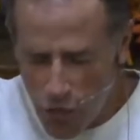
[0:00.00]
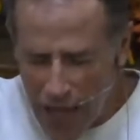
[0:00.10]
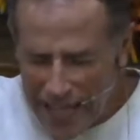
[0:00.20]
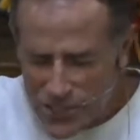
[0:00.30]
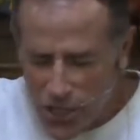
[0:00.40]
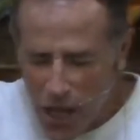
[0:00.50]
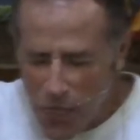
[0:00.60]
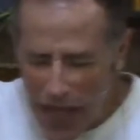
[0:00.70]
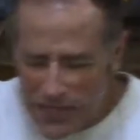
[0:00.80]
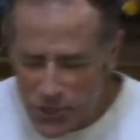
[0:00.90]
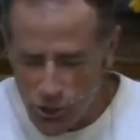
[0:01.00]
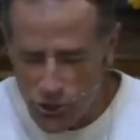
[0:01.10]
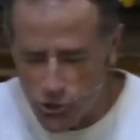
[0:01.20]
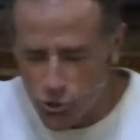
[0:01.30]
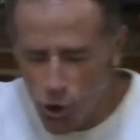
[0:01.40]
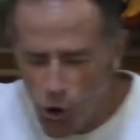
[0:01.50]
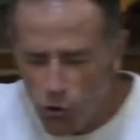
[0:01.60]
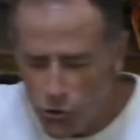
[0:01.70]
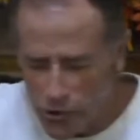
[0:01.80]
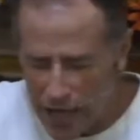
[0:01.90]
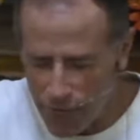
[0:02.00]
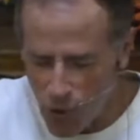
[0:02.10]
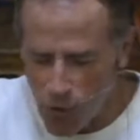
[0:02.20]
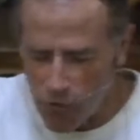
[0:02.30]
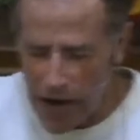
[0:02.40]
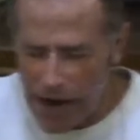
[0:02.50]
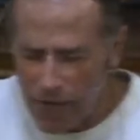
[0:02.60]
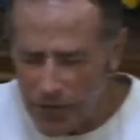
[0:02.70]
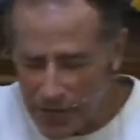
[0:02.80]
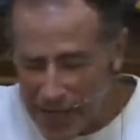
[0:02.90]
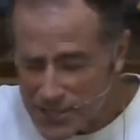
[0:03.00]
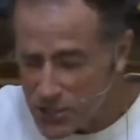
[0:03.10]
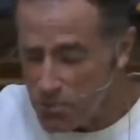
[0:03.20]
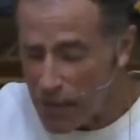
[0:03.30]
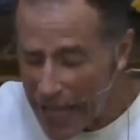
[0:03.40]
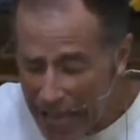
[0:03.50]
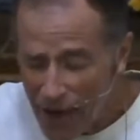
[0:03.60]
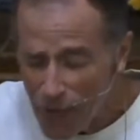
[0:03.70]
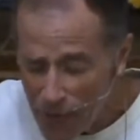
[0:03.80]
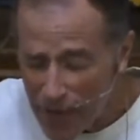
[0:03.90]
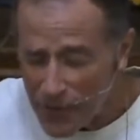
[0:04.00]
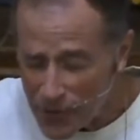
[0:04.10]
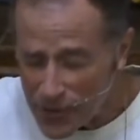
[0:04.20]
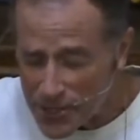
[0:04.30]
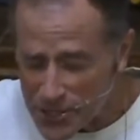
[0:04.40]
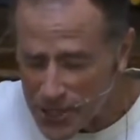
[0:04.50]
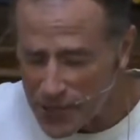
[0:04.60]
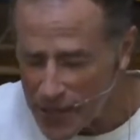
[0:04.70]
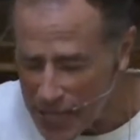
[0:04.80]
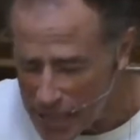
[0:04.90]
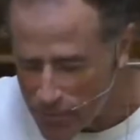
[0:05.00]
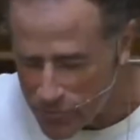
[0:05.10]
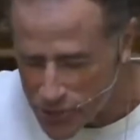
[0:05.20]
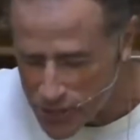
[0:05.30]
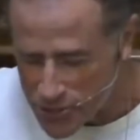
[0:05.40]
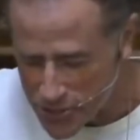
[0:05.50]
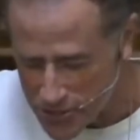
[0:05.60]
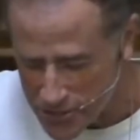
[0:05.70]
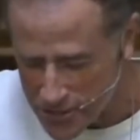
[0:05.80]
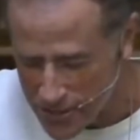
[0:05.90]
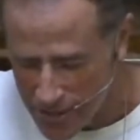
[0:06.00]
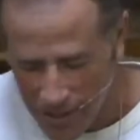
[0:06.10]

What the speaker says: That's the control you have over everything. That's the power that there is in the name of Jesus.